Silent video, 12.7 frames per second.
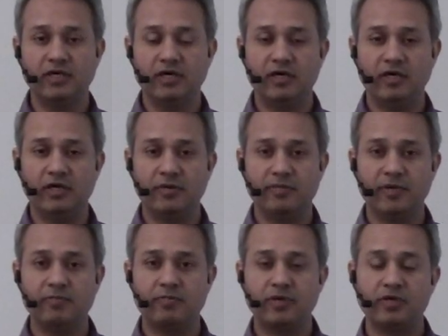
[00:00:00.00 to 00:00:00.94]
Uh,
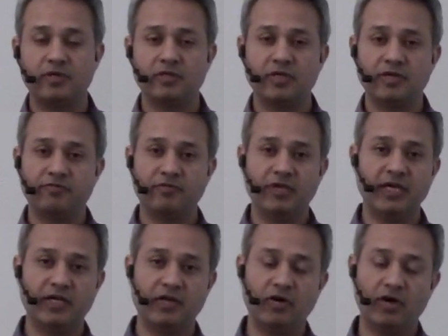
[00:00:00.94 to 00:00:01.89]
remember that we
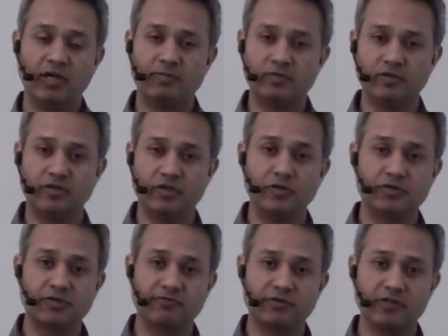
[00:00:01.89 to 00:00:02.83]
had gone up to the
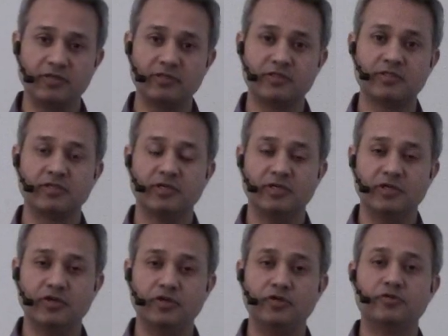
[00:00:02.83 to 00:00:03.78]
neutrophils,
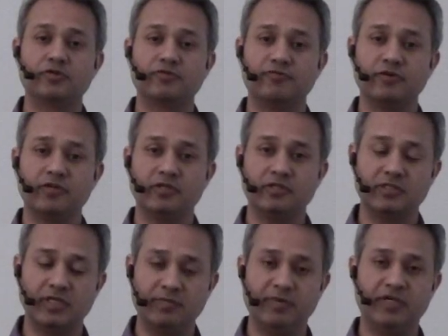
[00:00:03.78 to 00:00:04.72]

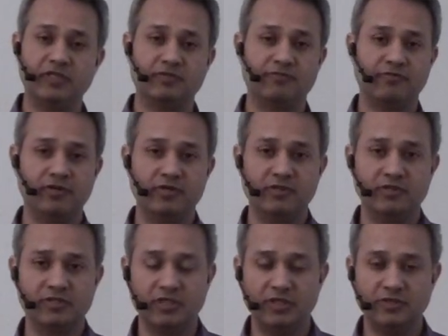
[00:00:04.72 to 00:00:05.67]
neutrophils, then
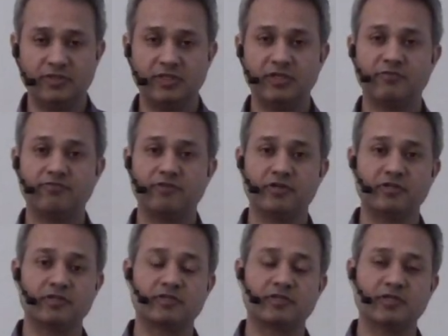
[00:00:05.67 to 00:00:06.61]
basophils,
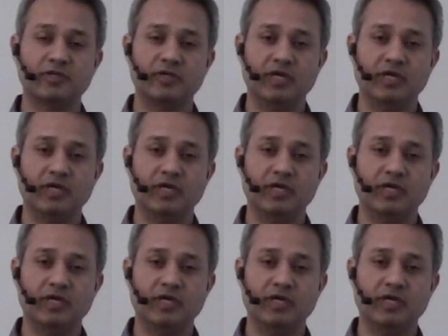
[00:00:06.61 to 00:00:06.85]
eosinophils,